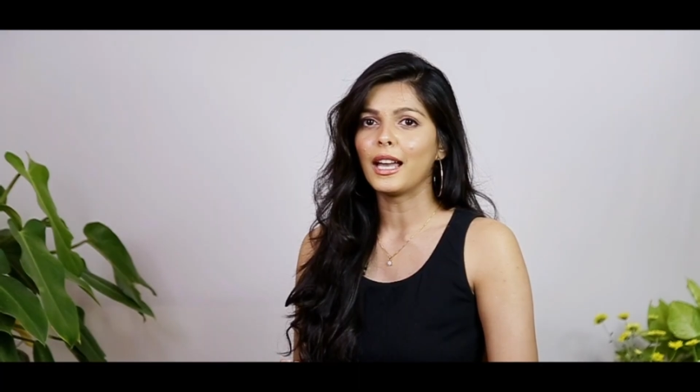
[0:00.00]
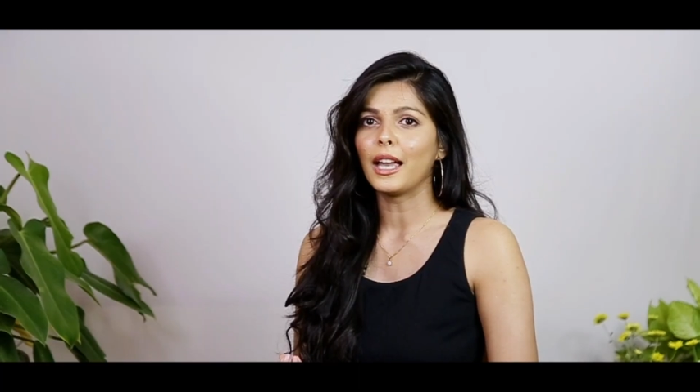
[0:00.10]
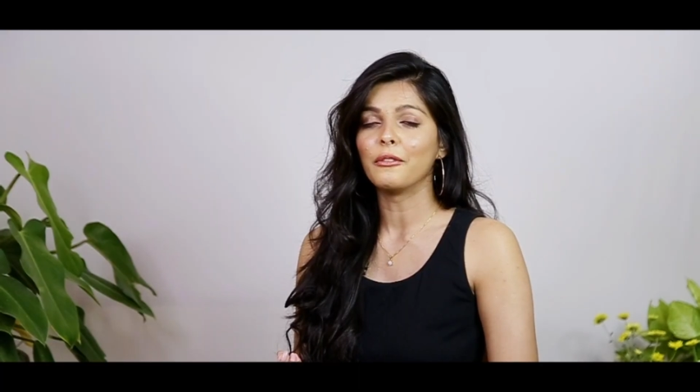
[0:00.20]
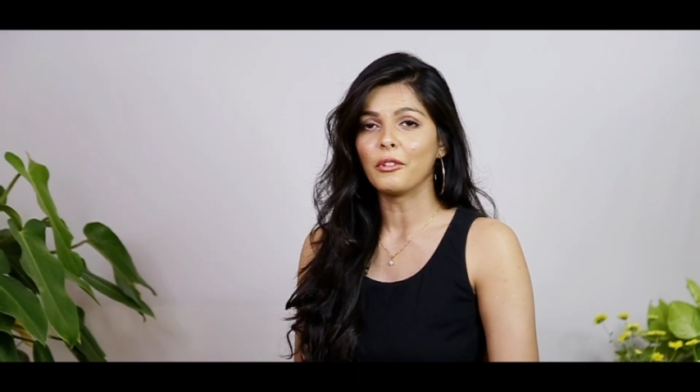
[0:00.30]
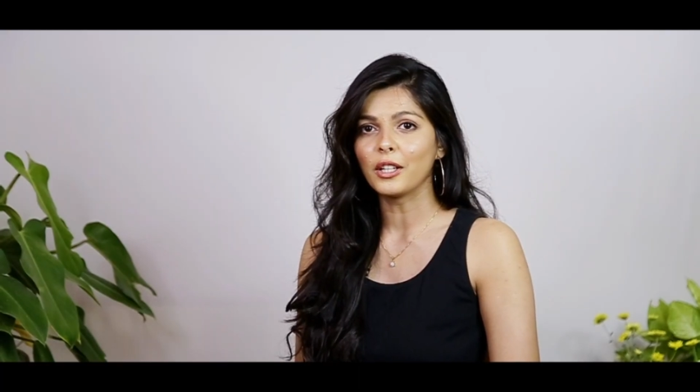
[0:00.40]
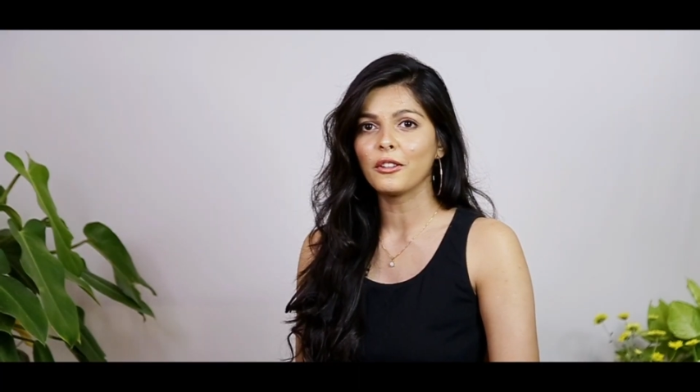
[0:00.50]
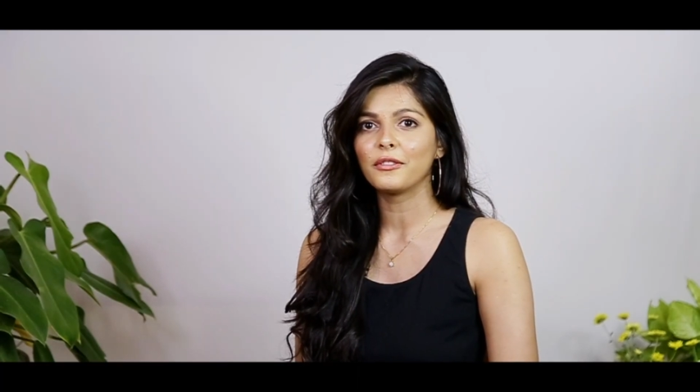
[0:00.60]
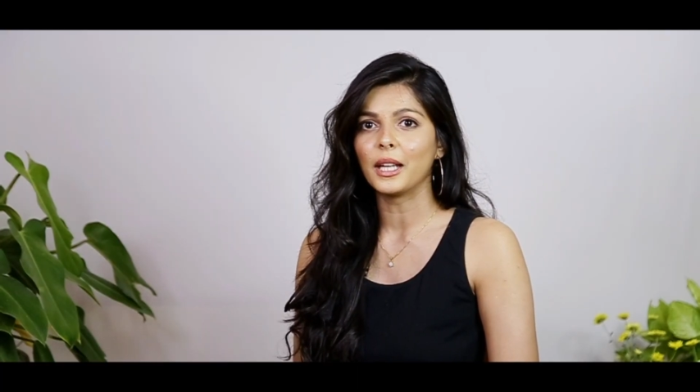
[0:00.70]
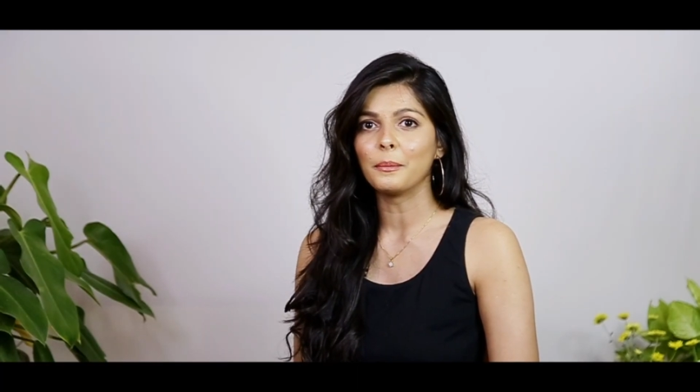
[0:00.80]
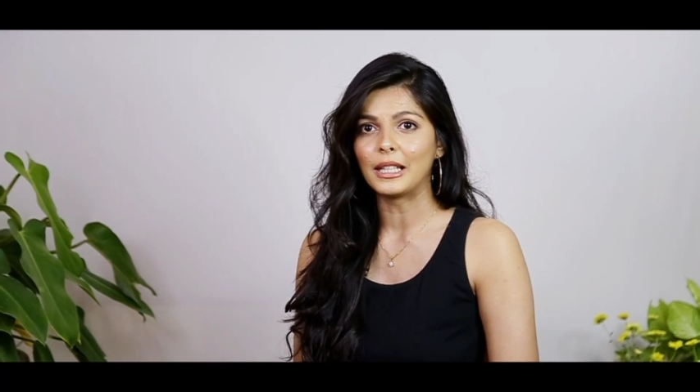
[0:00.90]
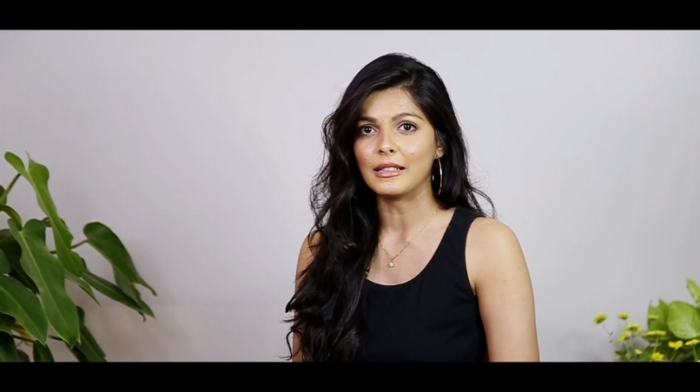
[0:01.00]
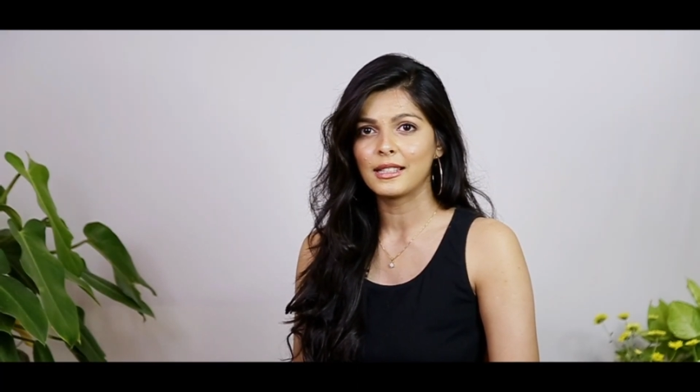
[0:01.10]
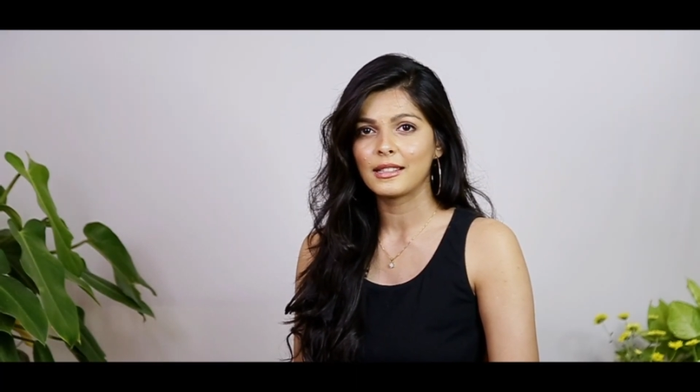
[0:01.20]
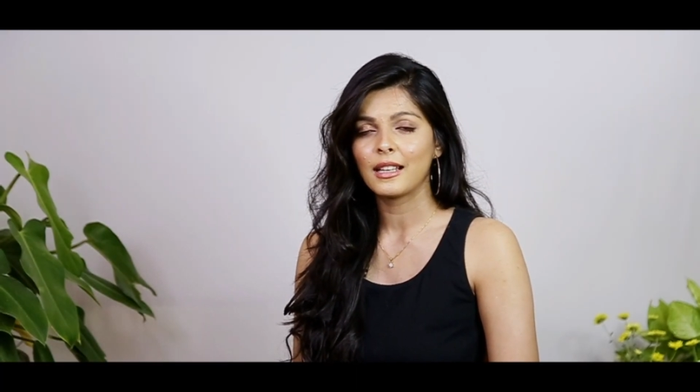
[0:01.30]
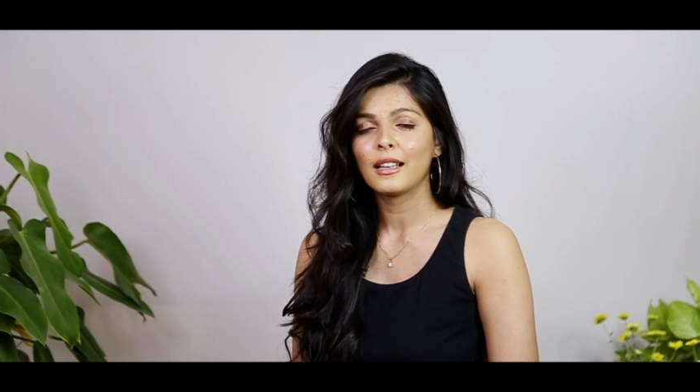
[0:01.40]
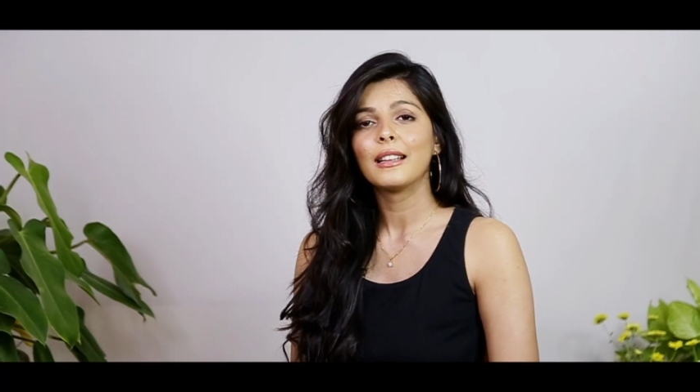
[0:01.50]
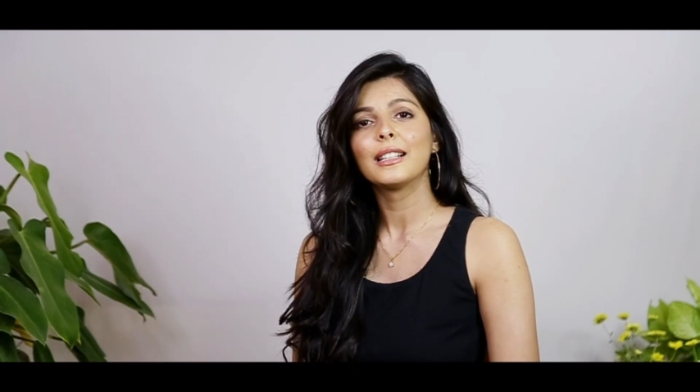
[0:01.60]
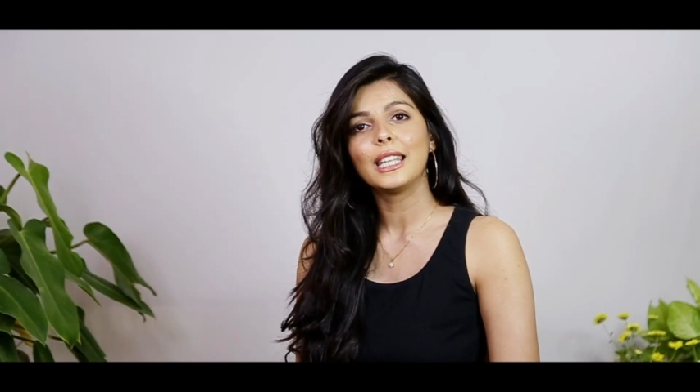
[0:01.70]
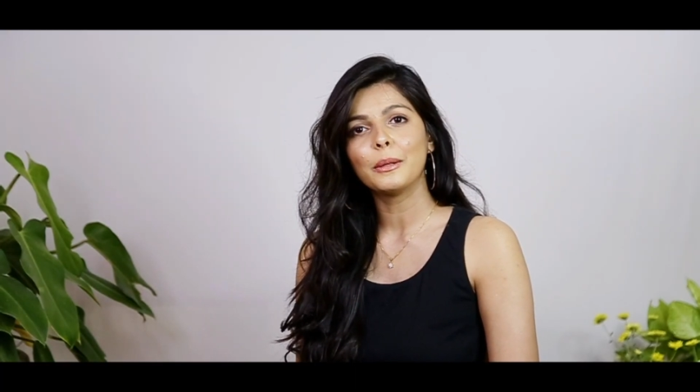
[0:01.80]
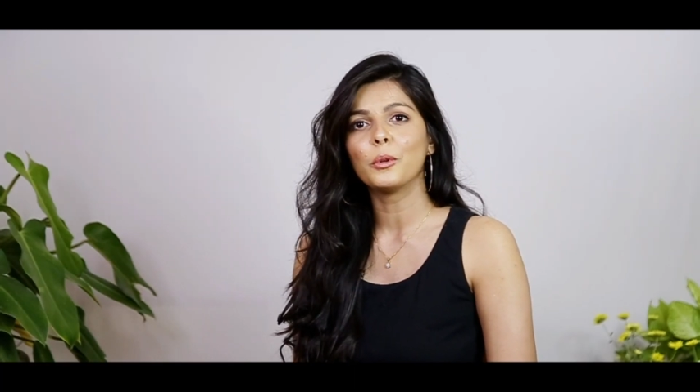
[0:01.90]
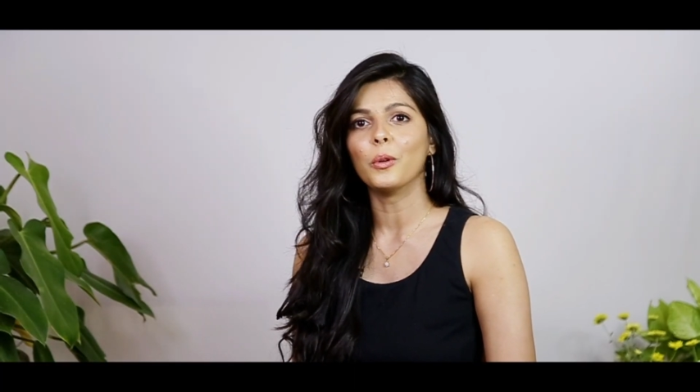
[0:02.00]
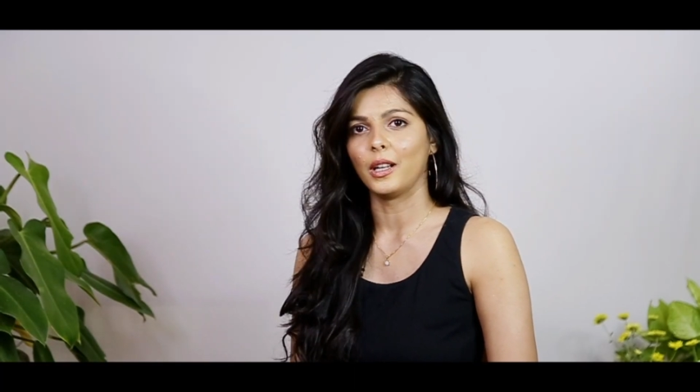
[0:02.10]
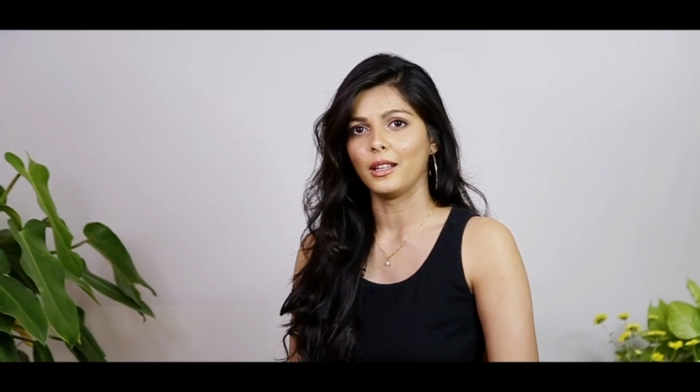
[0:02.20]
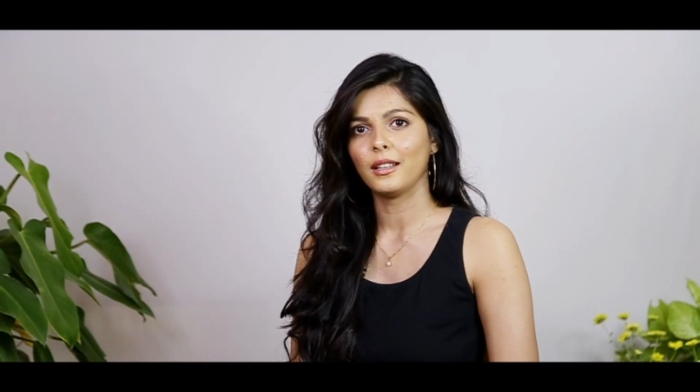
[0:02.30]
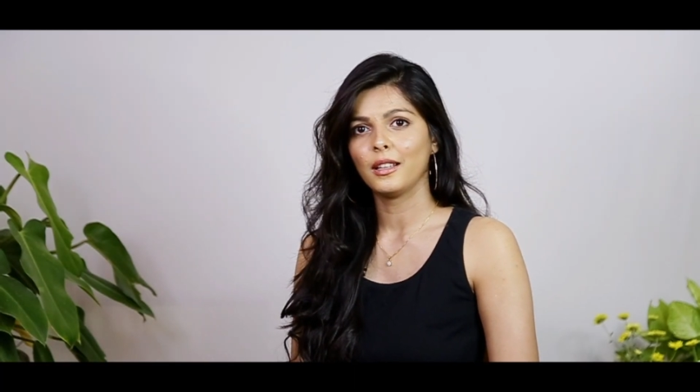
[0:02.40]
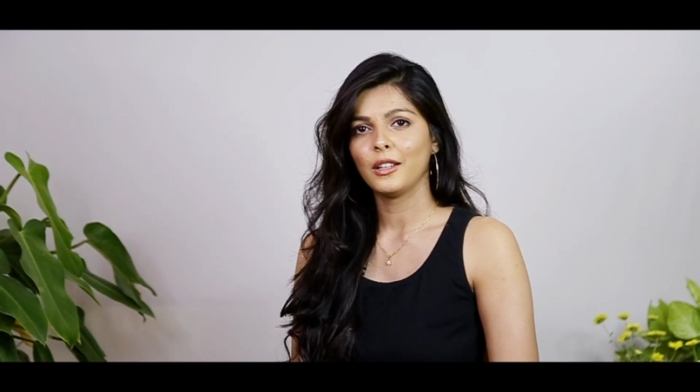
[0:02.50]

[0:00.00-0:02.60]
and one of them is keep going.